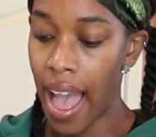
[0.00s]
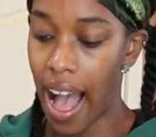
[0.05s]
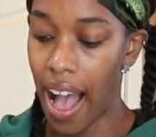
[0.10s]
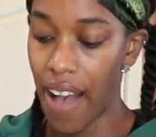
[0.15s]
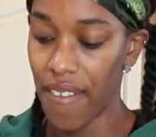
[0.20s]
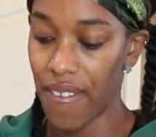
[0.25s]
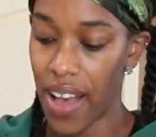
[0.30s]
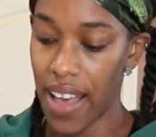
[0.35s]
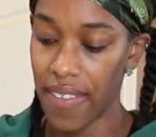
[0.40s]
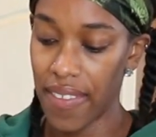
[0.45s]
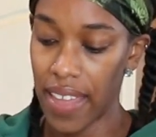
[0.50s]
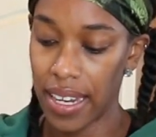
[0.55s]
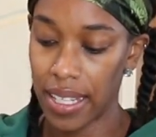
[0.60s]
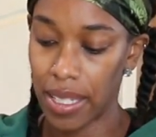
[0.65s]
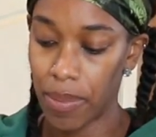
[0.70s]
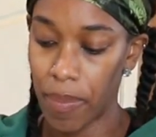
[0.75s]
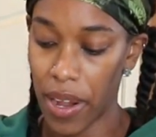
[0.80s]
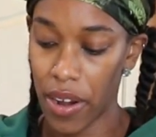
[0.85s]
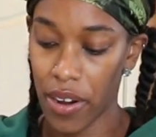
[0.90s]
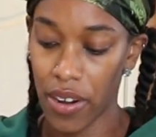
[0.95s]
I find that
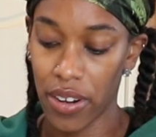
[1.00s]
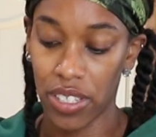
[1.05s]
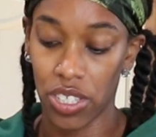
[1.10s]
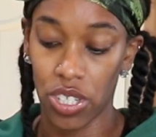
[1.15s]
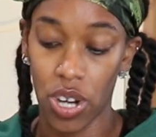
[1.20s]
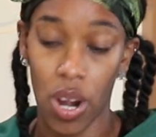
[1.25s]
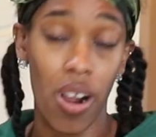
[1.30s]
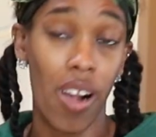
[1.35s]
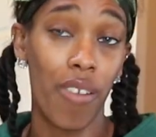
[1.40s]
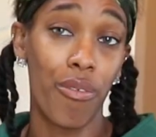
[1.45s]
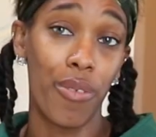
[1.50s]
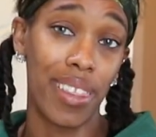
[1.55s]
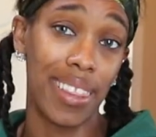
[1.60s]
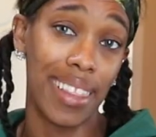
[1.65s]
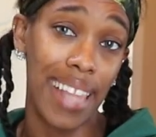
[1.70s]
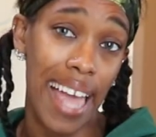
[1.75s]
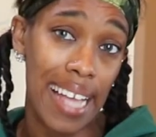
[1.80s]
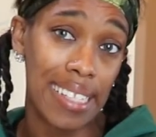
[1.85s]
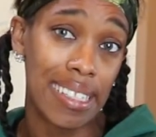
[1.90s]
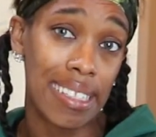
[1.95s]
it's better to start off with
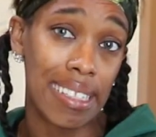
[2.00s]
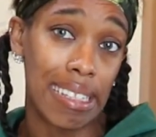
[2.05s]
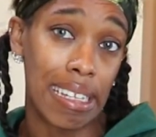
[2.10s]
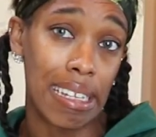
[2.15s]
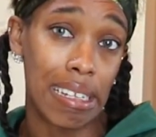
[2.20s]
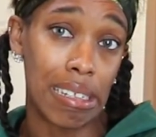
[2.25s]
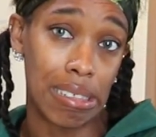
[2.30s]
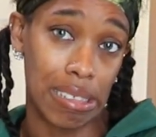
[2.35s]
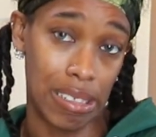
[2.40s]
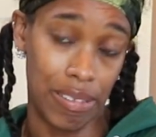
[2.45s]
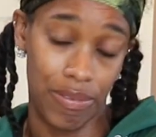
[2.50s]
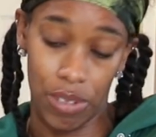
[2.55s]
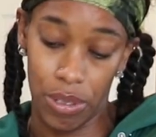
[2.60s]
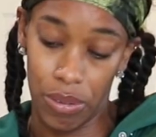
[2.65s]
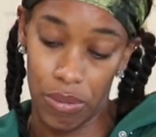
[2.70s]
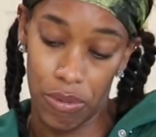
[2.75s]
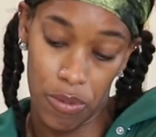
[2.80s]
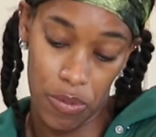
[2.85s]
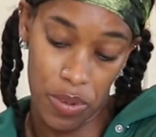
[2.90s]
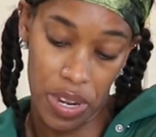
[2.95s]
less, and then if
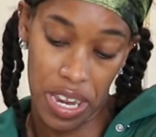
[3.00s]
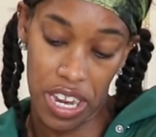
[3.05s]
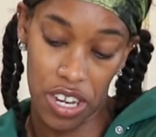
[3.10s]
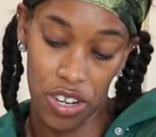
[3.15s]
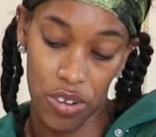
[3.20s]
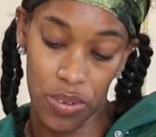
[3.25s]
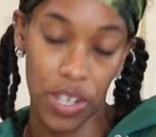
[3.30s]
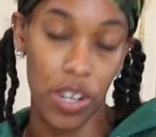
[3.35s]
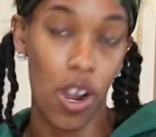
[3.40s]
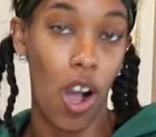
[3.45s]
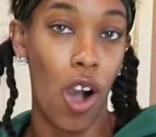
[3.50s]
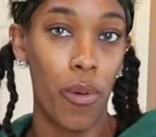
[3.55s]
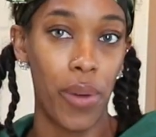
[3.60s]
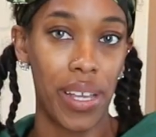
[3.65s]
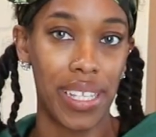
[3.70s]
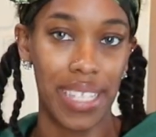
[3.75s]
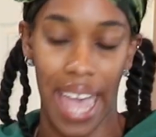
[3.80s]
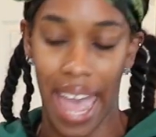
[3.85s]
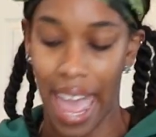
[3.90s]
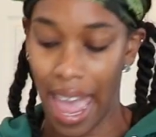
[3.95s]
you need, you can
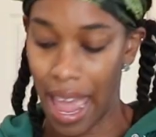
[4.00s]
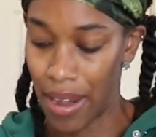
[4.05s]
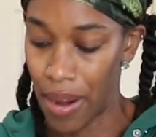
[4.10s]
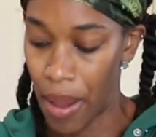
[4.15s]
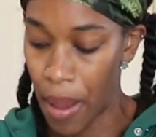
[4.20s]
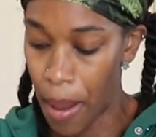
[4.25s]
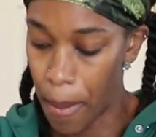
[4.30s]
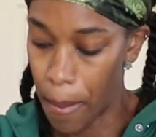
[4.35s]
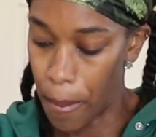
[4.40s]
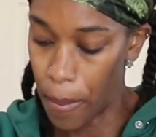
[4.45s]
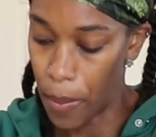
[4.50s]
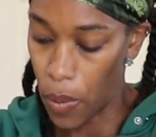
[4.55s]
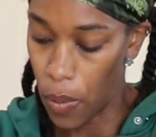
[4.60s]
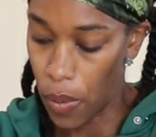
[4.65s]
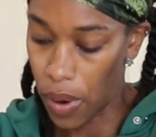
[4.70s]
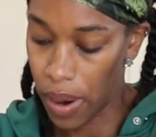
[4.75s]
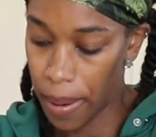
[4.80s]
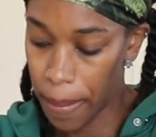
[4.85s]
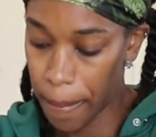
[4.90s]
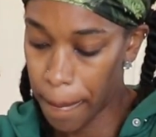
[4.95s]
always add more.